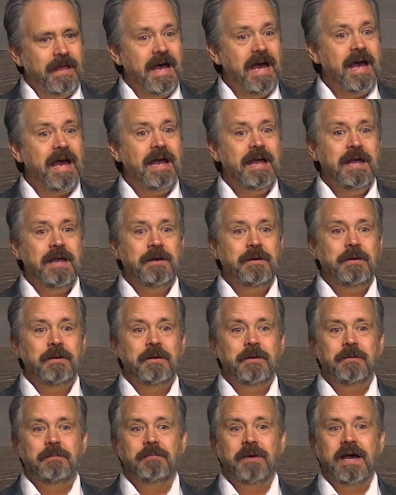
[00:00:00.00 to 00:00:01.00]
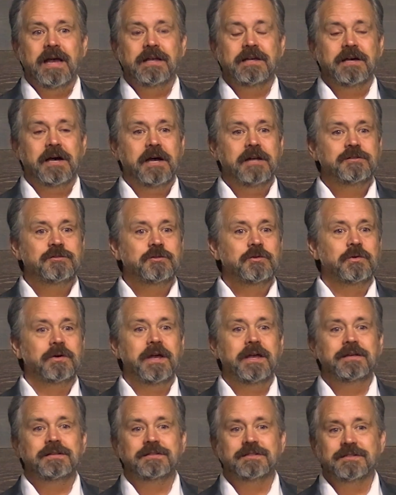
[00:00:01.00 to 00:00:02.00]
I, by God's
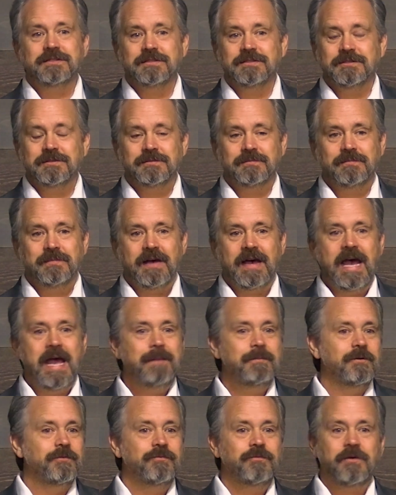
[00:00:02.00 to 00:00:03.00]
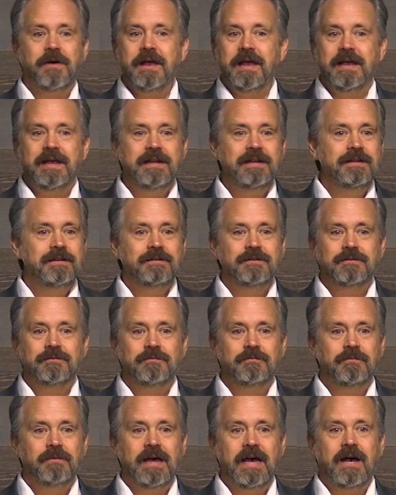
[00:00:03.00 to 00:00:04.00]
grace, I'm afraid
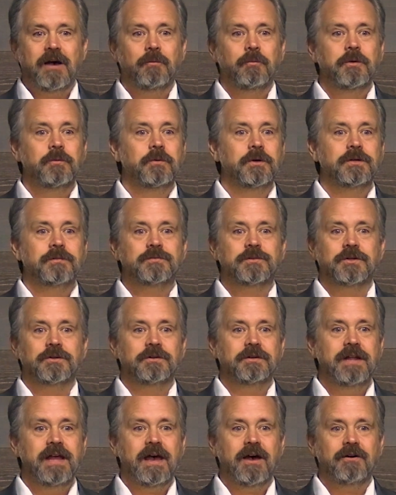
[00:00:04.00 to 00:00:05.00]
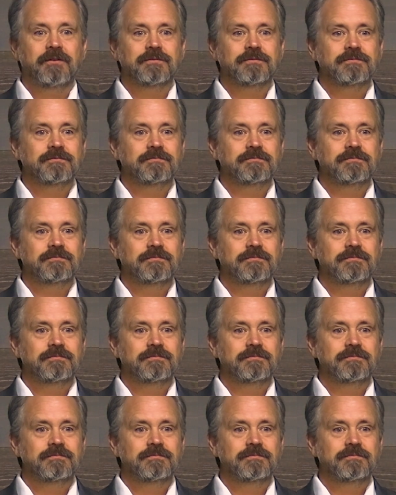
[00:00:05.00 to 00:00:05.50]
how we would have turned out